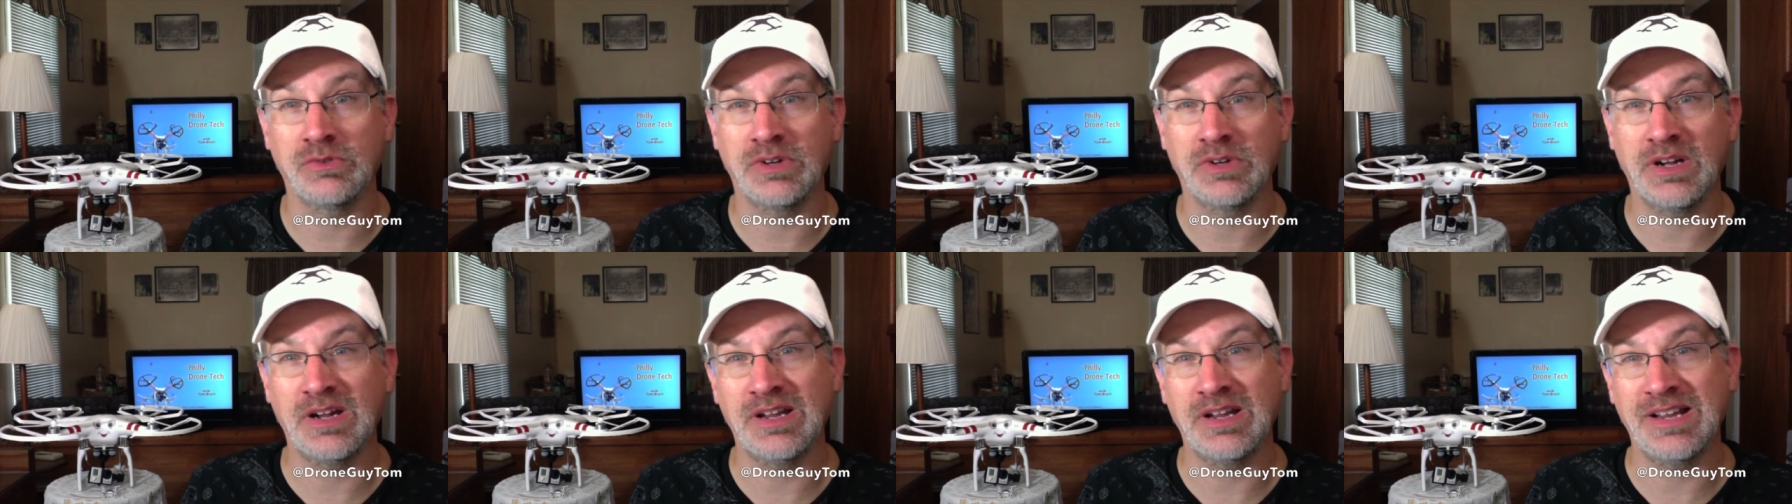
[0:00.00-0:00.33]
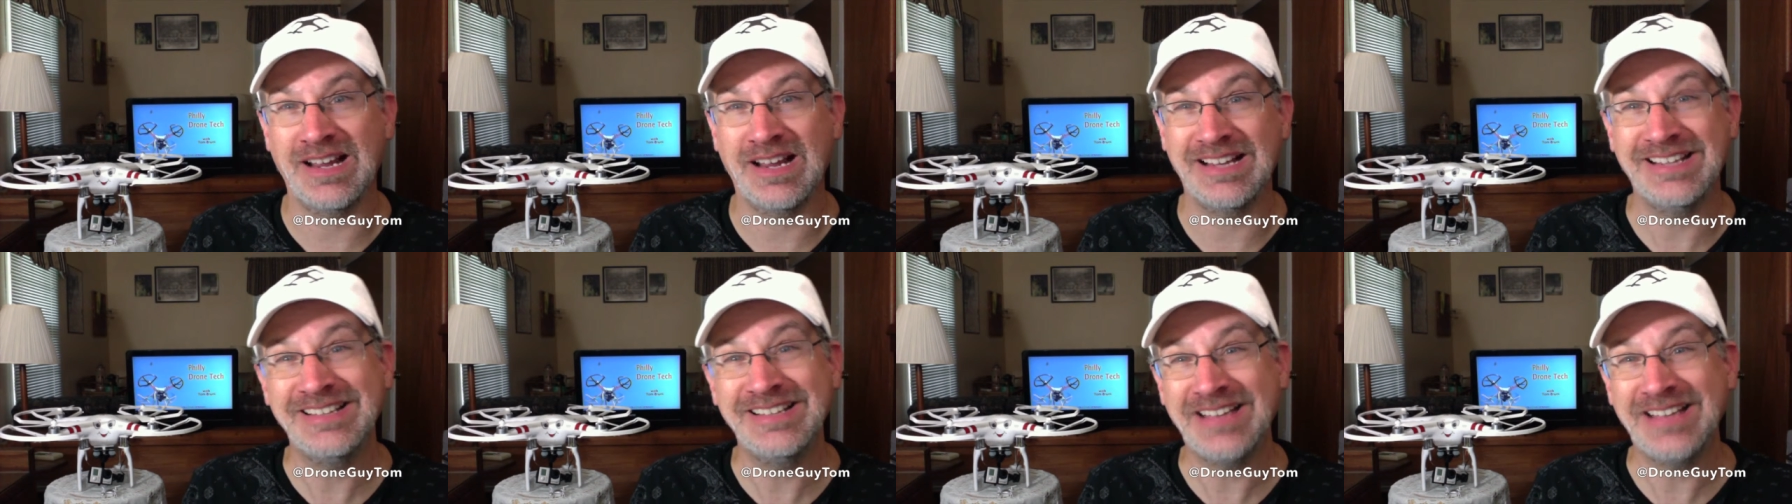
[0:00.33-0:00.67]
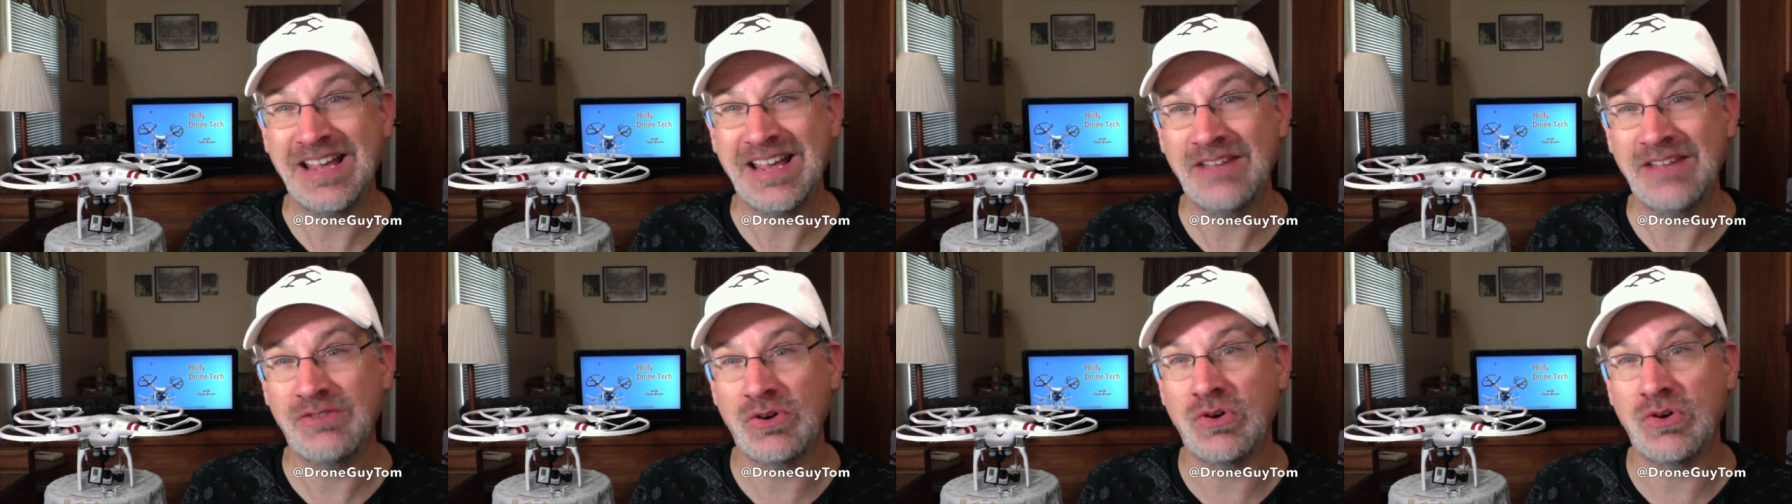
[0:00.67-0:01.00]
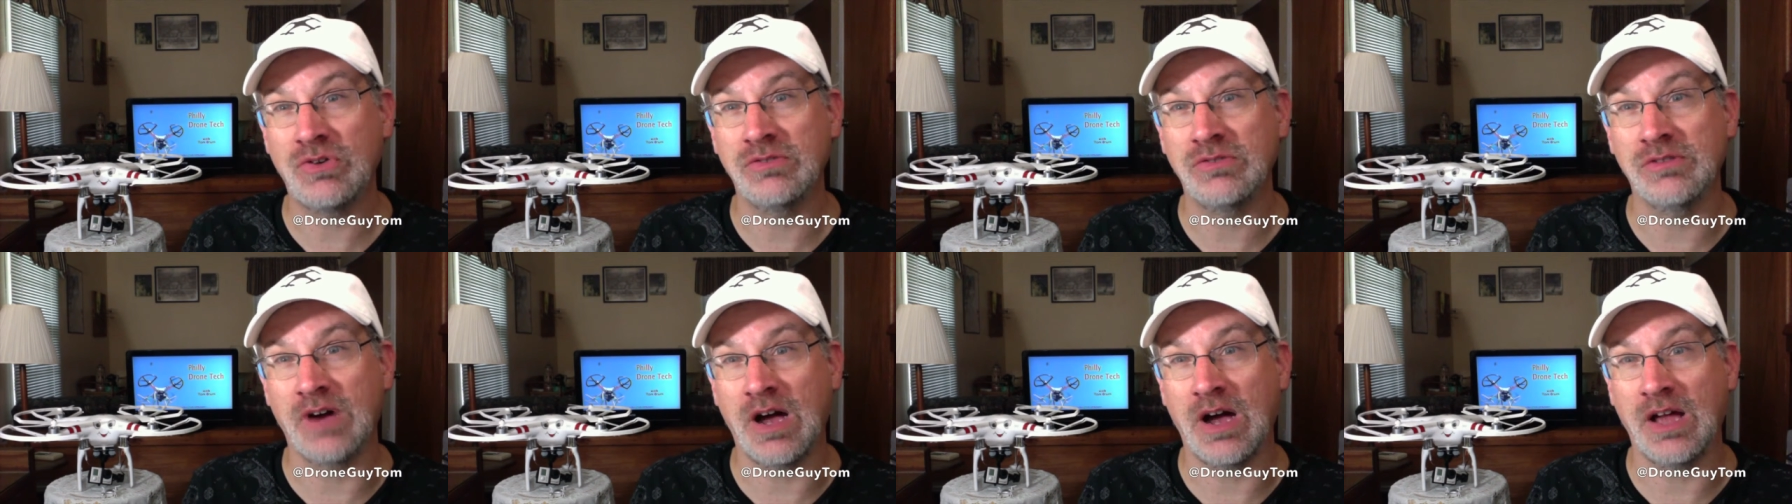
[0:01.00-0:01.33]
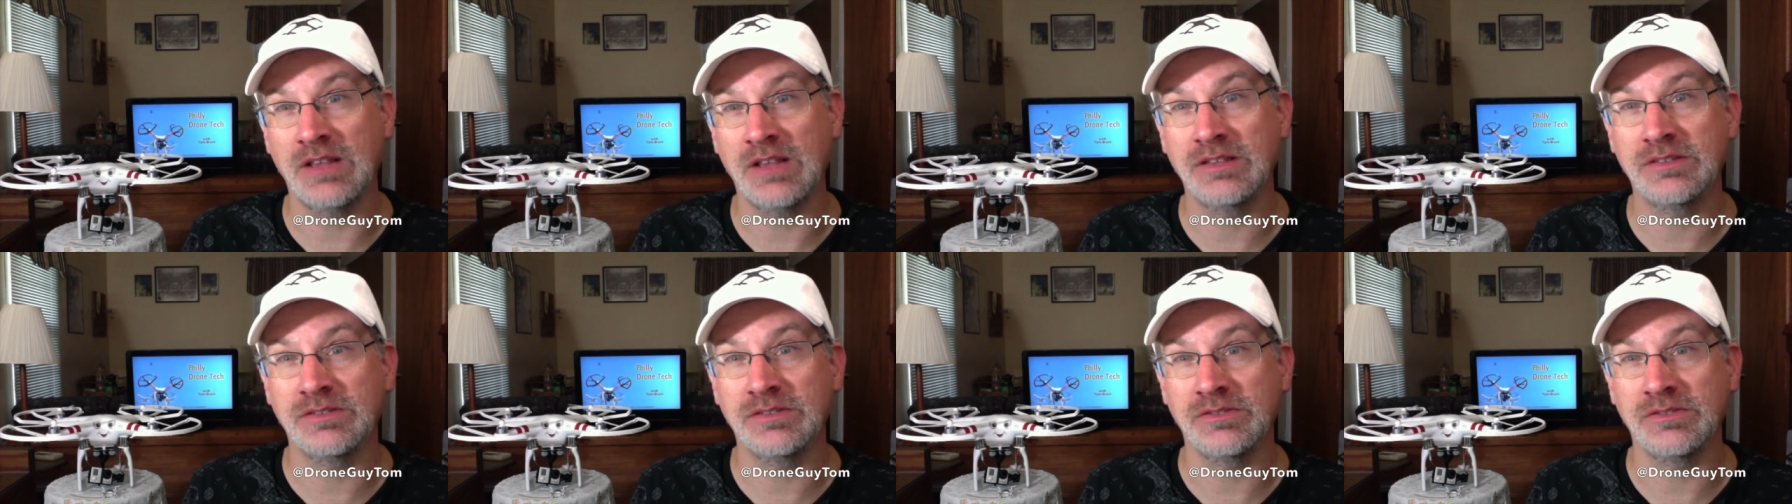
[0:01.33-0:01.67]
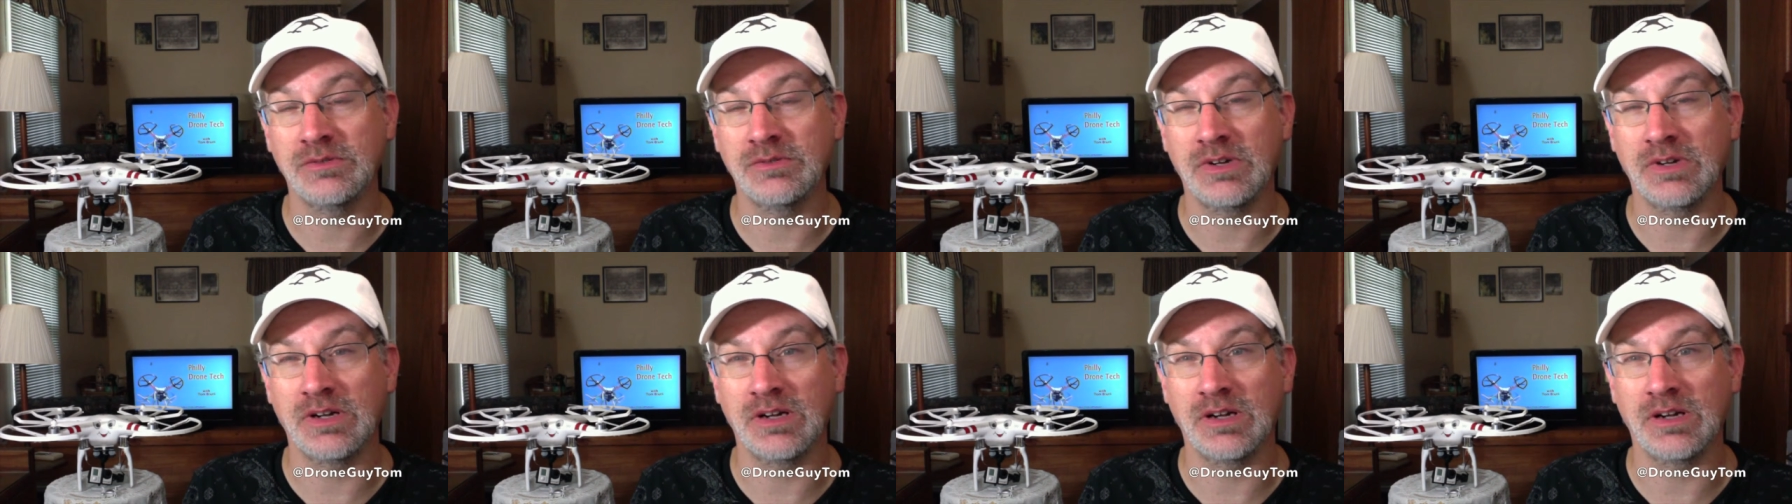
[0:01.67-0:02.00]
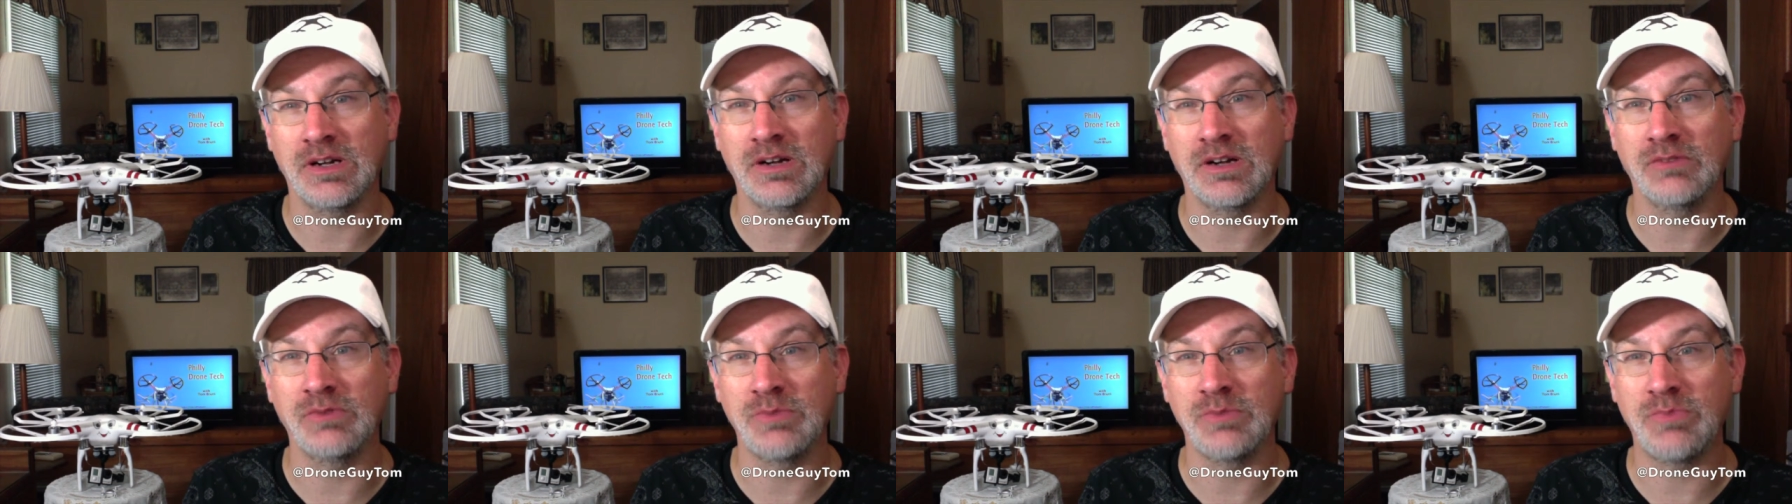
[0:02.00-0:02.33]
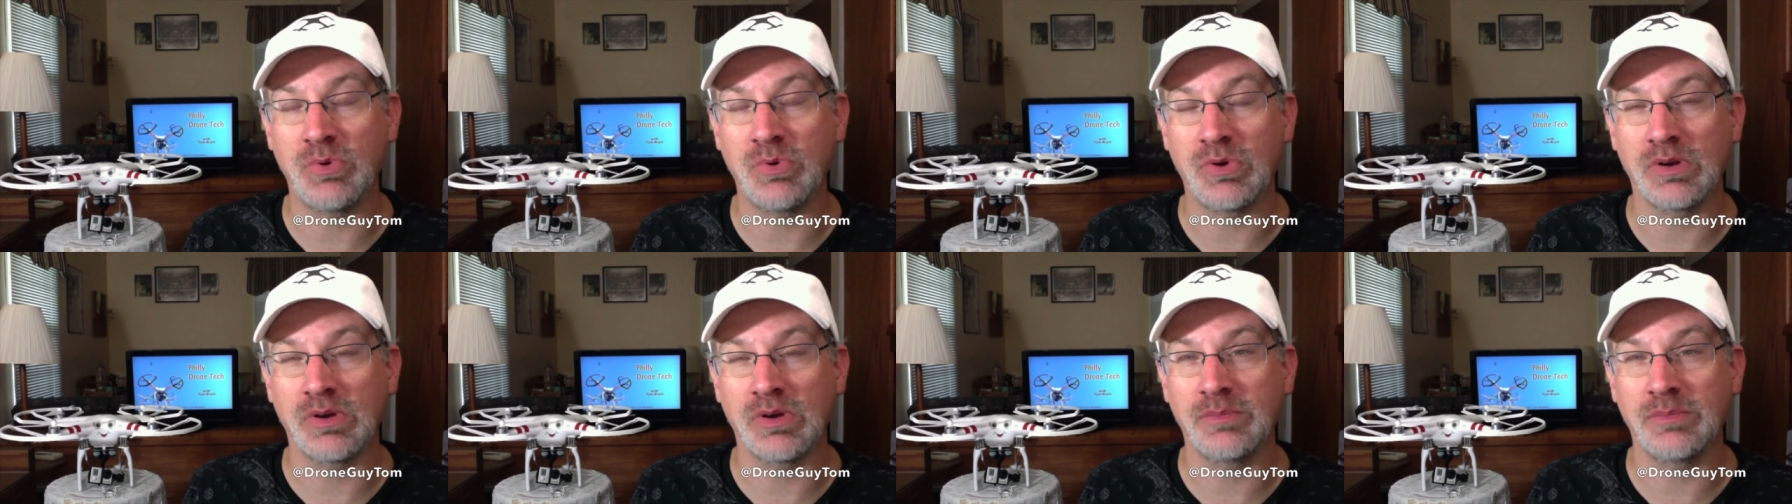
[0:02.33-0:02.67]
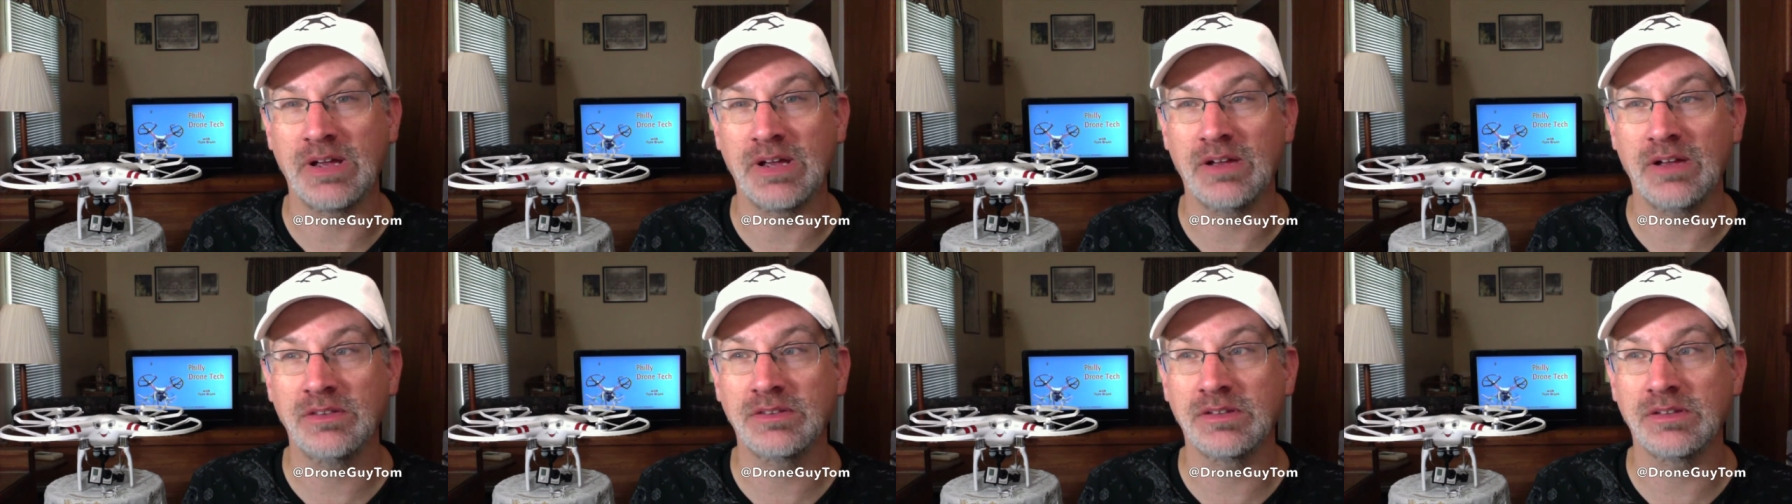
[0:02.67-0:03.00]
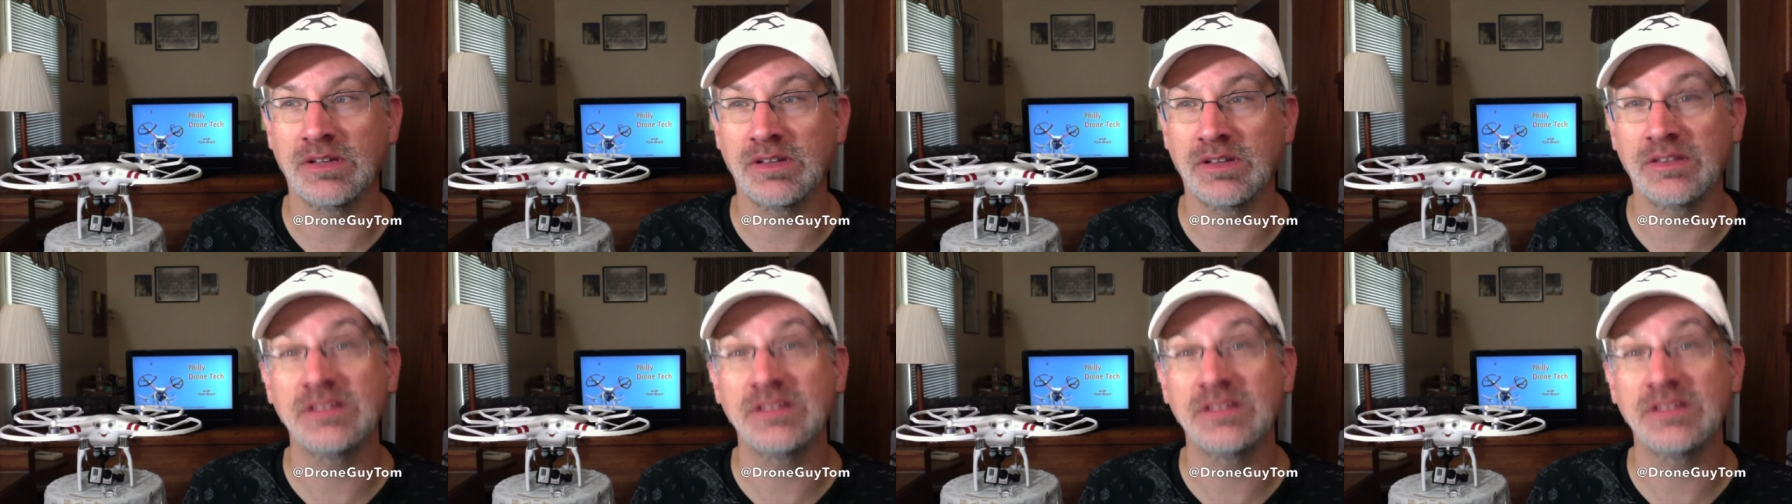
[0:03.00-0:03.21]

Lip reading: where I didn't have a whole lot to report about,